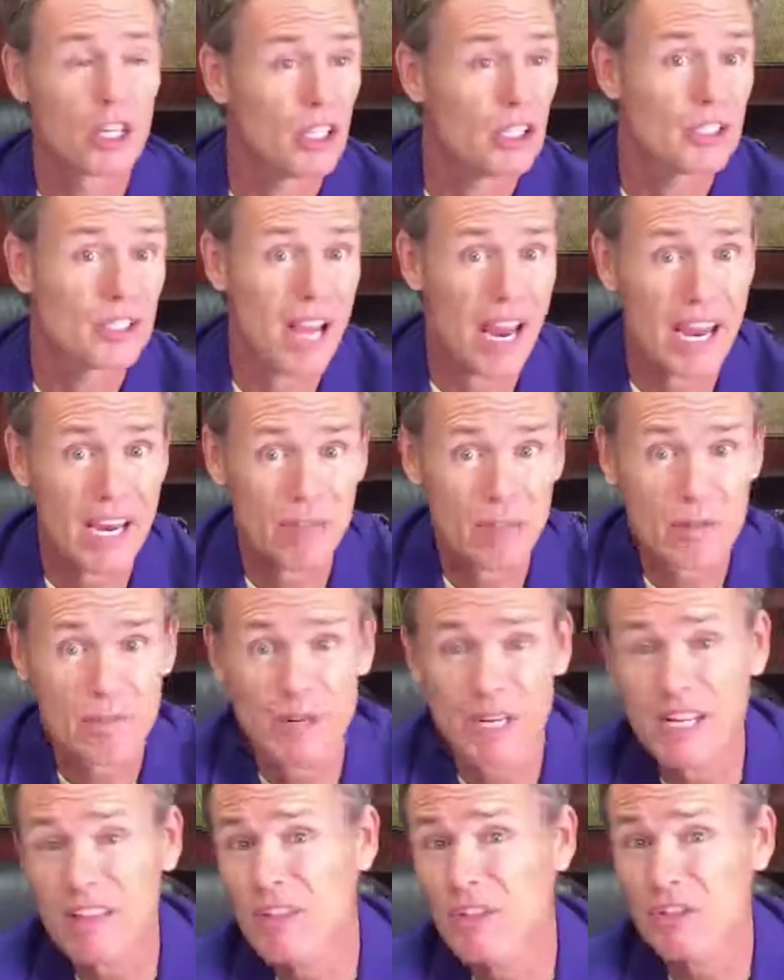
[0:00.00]
Good day,
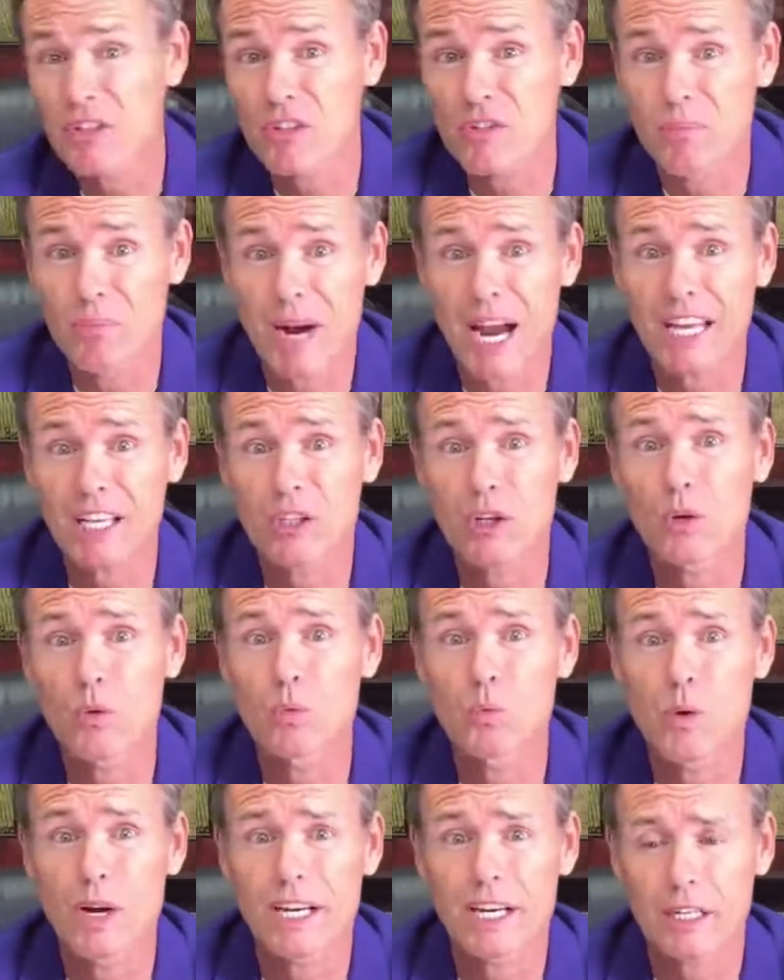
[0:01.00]
everybody. This is
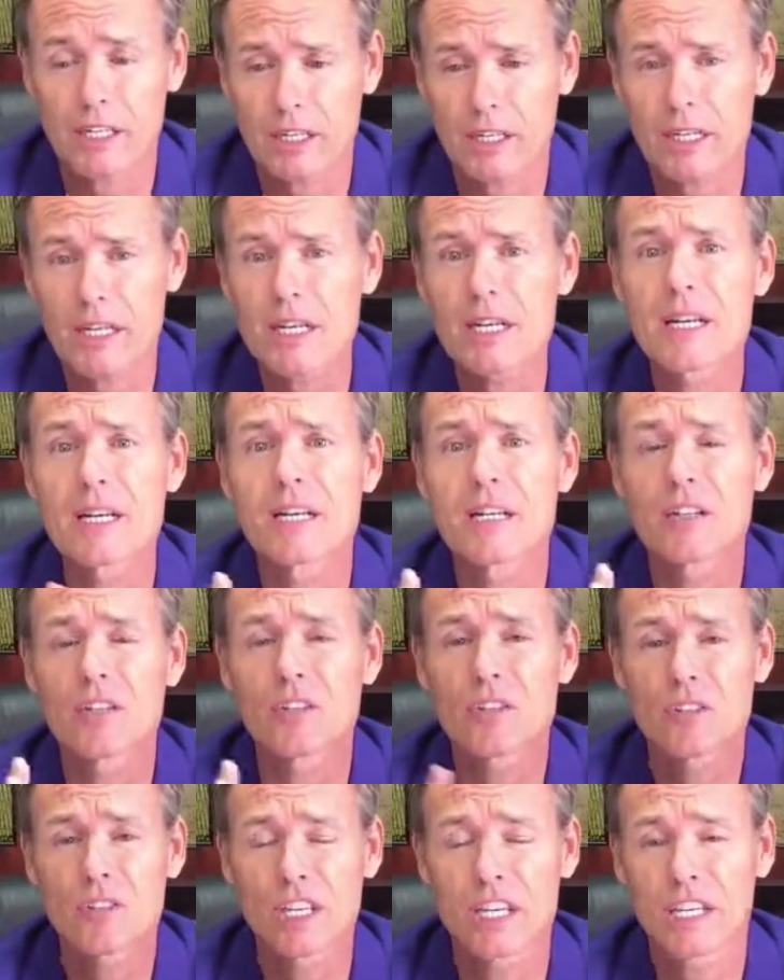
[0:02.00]
Michael Winiger,
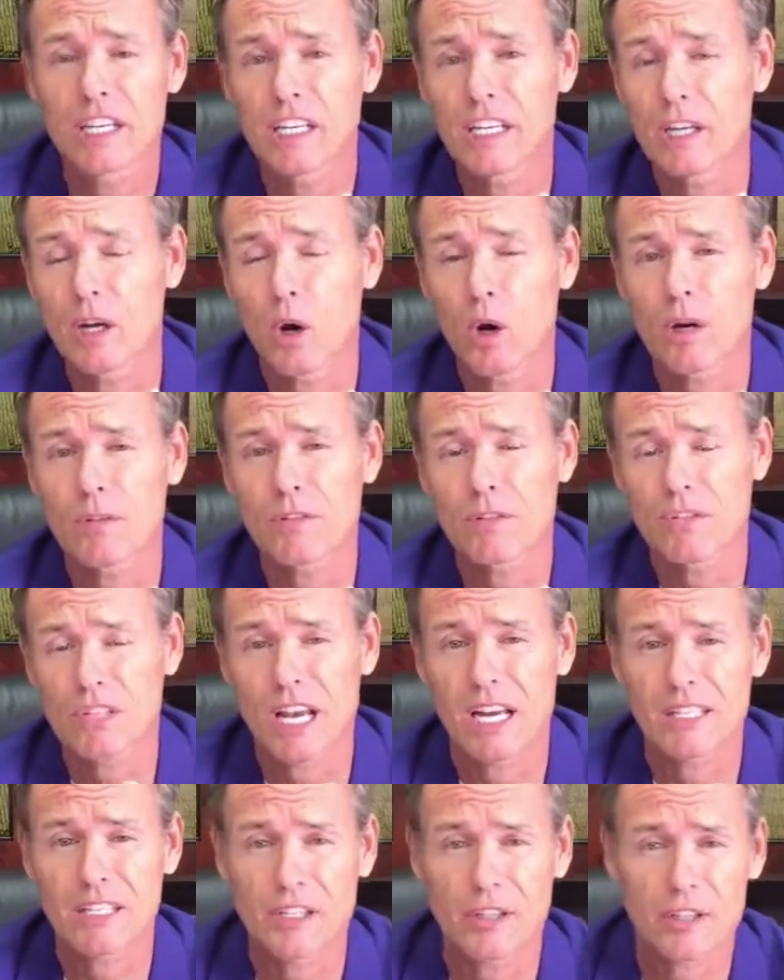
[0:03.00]
CEO of
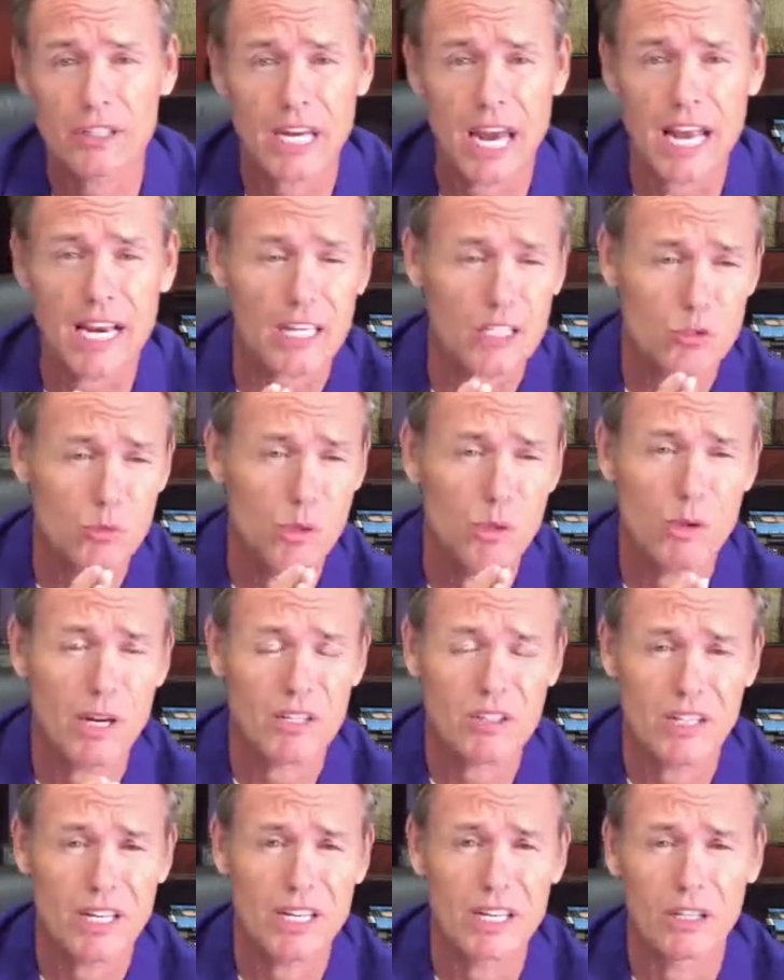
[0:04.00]
Asthma Organics. We
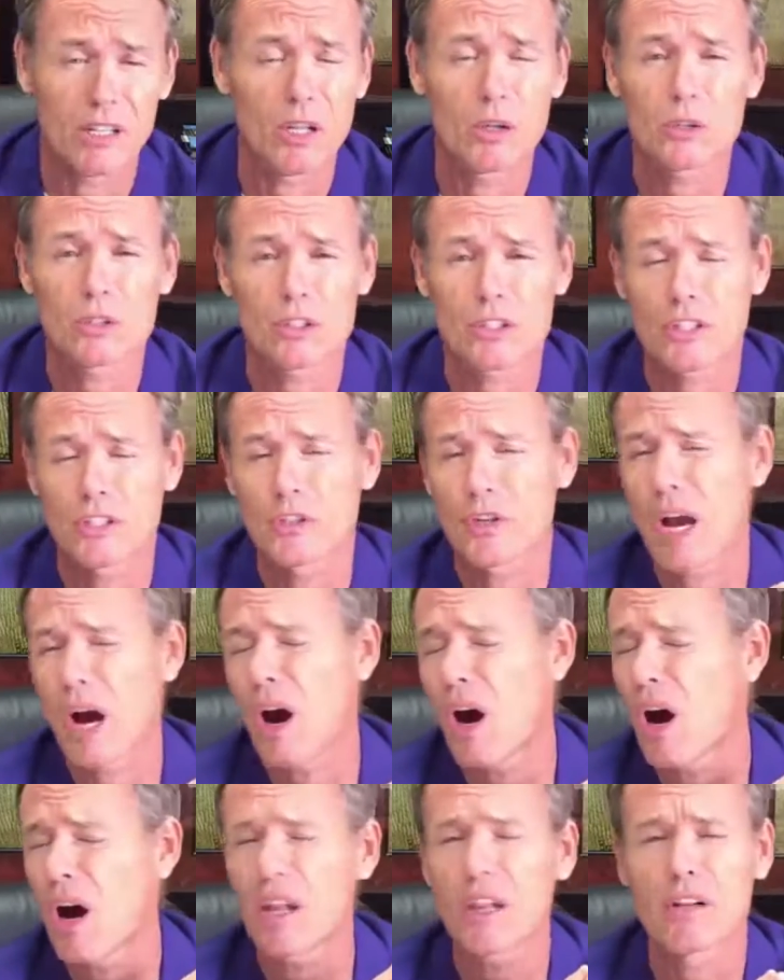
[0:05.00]
want to say hello to
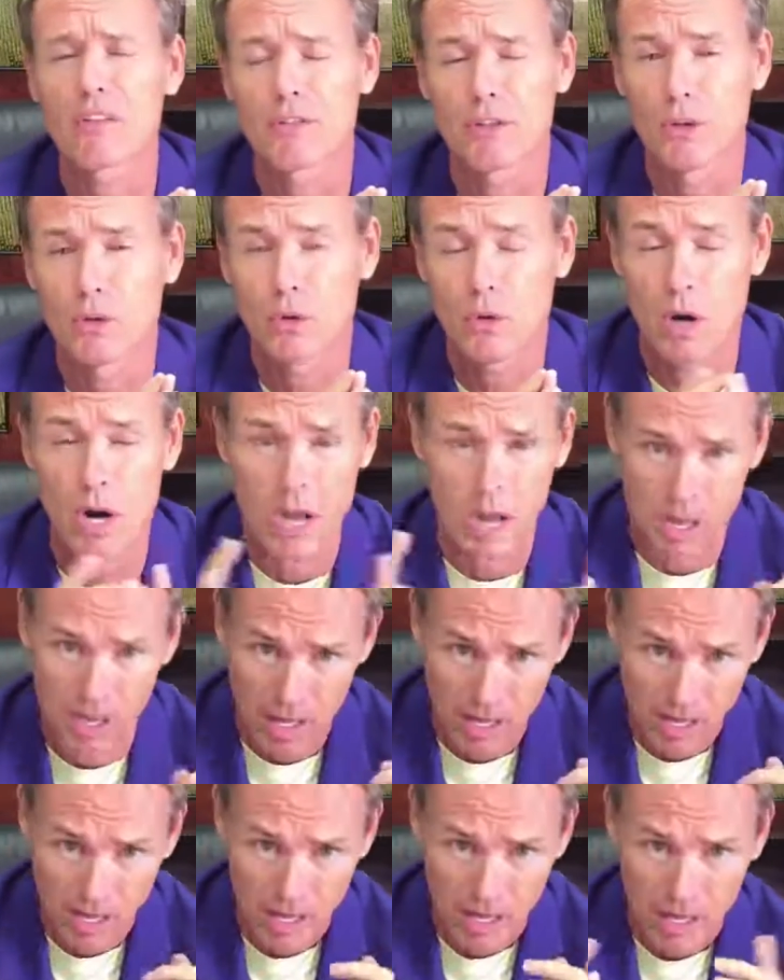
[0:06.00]
all of you
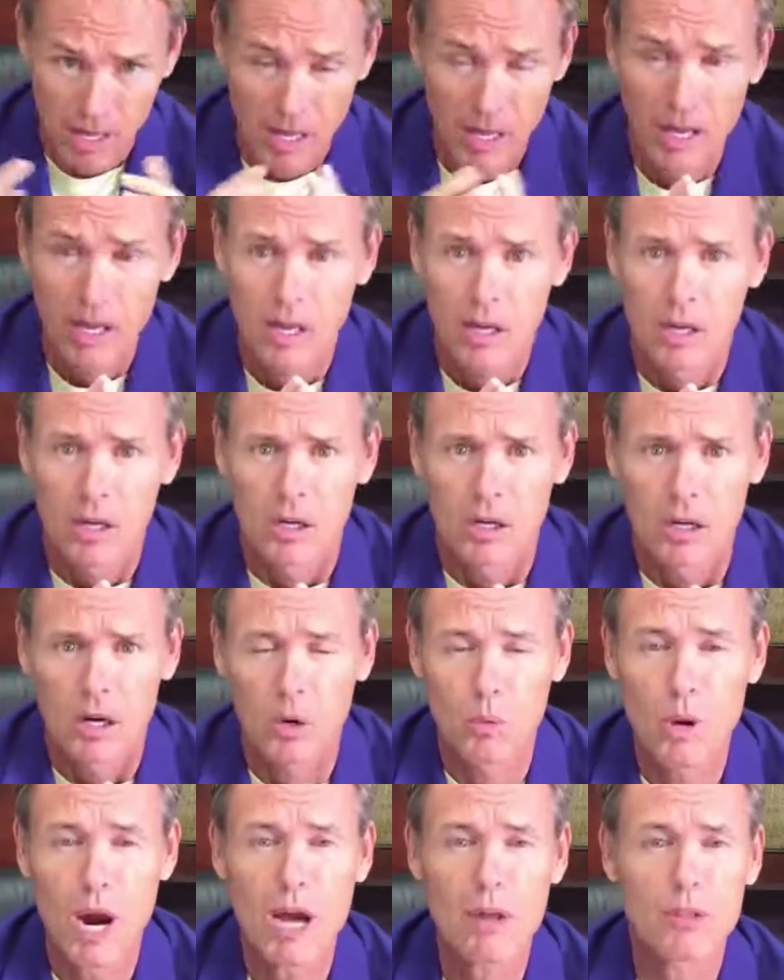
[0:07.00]

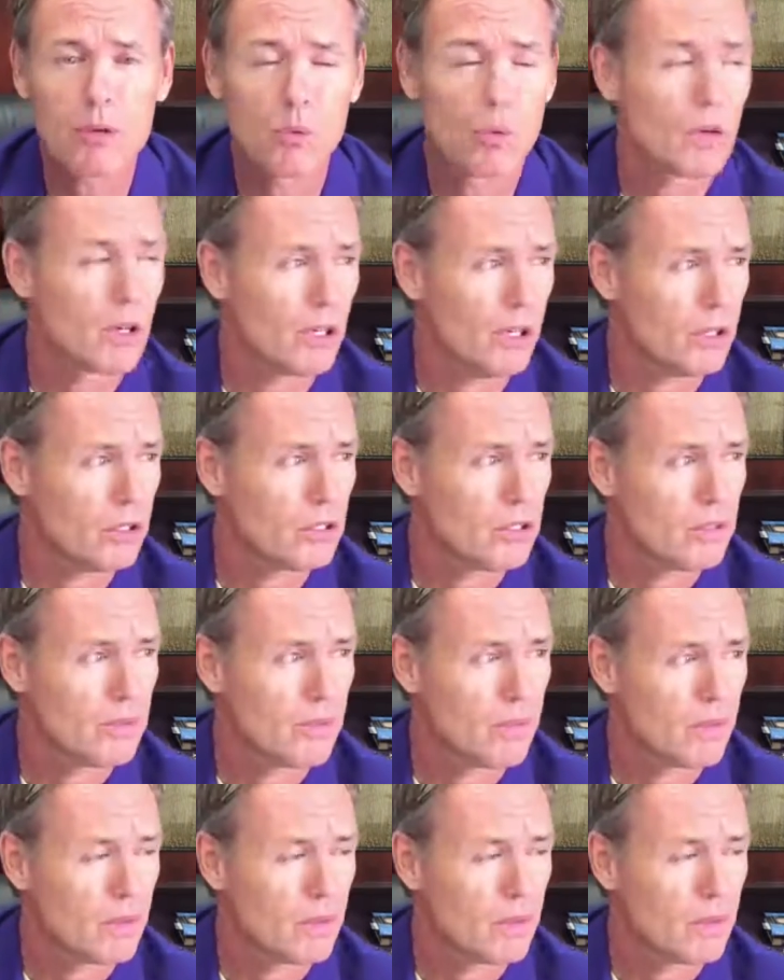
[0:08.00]
around the world.